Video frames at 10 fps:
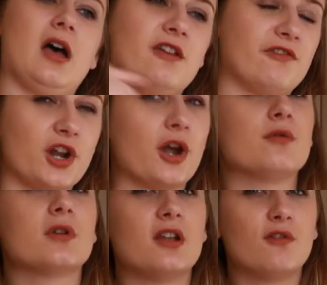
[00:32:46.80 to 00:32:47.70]
if I
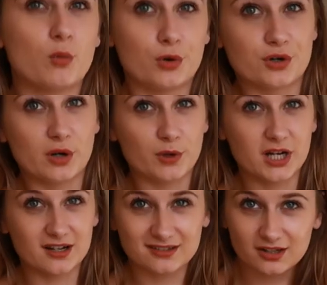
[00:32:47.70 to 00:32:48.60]
don't, if you're wondering what
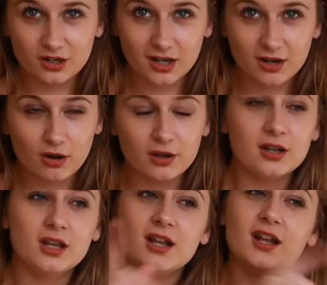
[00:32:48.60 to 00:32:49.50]
it does look like
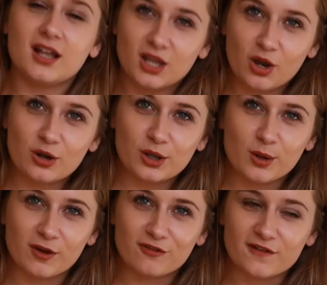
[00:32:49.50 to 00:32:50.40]
on, go look
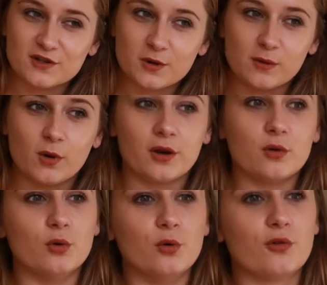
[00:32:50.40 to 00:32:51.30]
at my Forever 21
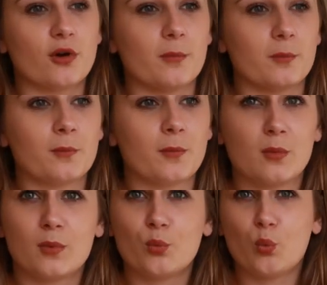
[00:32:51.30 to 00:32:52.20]
haul from
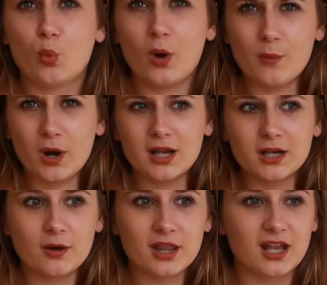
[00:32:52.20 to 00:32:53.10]
quite a while
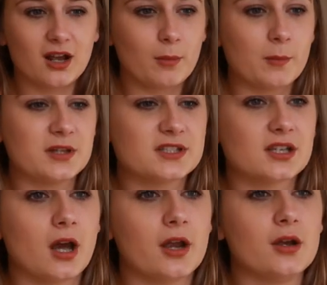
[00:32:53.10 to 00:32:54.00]
ago, I think a couple months
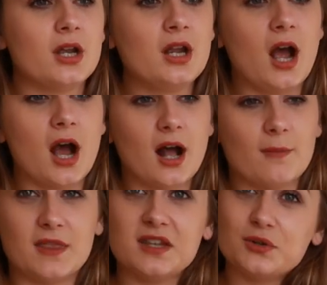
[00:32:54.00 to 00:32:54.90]
ago,
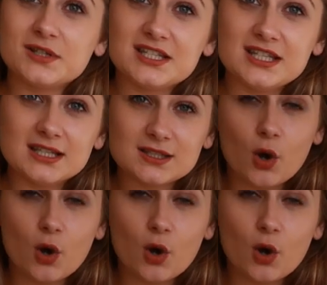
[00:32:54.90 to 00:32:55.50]
and you can see this